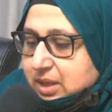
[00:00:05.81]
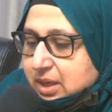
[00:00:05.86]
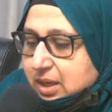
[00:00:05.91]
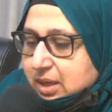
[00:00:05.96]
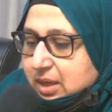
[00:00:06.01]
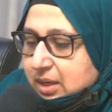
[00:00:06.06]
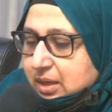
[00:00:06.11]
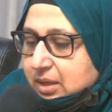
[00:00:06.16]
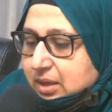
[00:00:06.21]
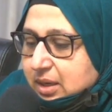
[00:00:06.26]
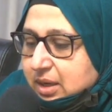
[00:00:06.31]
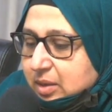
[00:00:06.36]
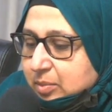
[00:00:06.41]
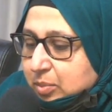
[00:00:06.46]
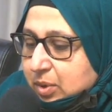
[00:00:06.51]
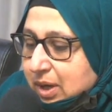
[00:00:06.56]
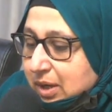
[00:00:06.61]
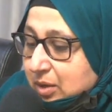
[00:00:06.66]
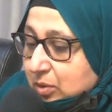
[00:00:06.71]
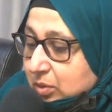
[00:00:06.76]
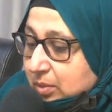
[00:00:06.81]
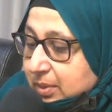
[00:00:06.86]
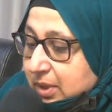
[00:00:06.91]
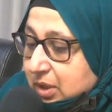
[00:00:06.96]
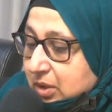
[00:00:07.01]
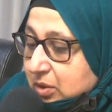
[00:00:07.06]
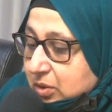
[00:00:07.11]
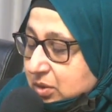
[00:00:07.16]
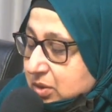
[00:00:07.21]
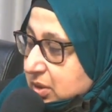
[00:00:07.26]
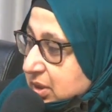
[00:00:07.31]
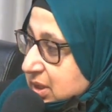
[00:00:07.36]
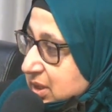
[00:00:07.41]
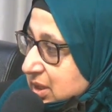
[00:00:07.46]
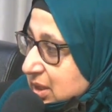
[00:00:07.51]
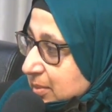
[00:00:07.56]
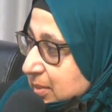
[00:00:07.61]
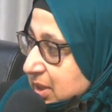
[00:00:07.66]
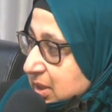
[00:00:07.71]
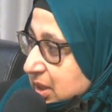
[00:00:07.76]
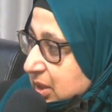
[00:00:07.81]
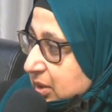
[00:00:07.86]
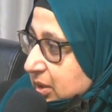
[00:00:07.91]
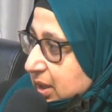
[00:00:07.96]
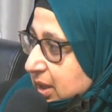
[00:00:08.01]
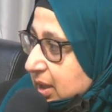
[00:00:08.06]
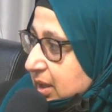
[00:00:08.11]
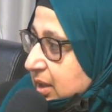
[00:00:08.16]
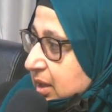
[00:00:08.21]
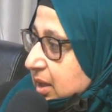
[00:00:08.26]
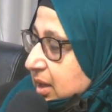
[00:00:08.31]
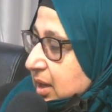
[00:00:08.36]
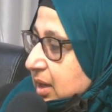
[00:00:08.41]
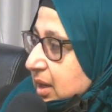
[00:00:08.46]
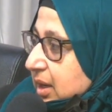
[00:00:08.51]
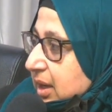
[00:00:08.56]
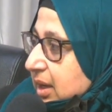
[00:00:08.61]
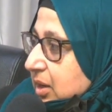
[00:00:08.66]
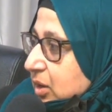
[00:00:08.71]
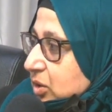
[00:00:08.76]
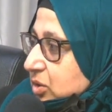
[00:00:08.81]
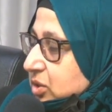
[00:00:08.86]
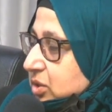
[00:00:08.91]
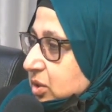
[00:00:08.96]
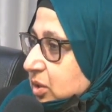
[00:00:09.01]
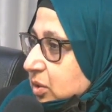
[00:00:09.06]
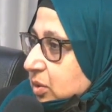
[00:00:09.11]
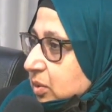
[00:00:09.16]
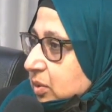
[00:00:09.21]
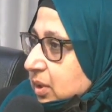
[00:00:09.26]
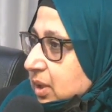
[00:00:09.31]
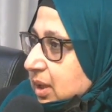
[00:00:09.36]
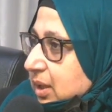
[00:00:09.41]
and can pregnant women go to the cemetery, and also